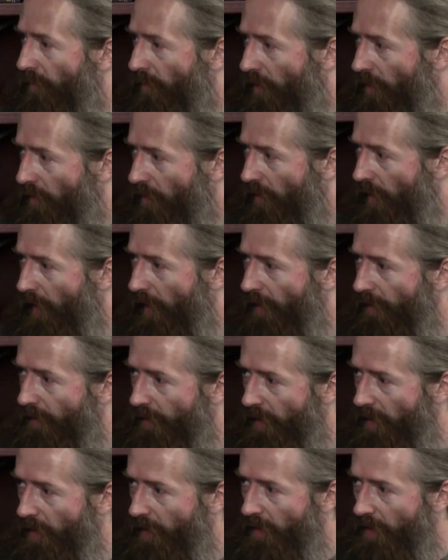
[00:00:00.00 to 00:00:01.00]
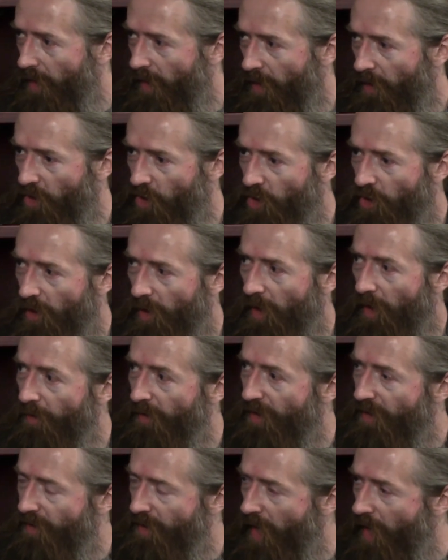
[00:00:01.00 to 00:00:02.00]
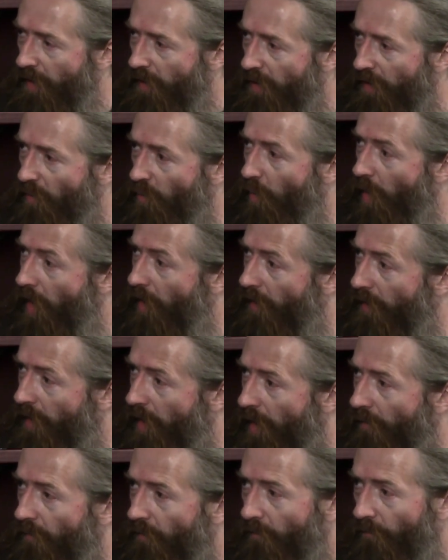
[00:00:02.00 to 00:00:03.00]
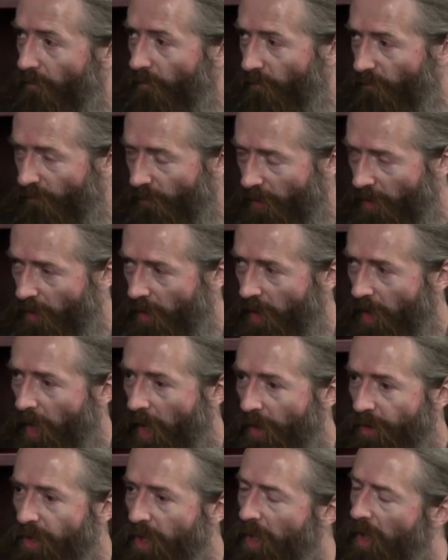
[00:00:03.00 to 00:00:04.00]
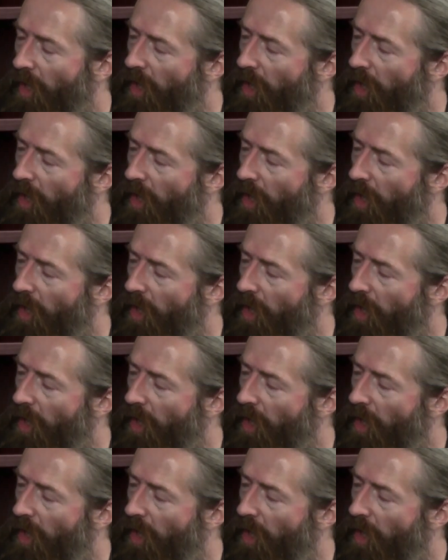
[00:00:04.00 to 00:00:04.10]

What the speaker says: progress in actually understanding it well enough and figuring out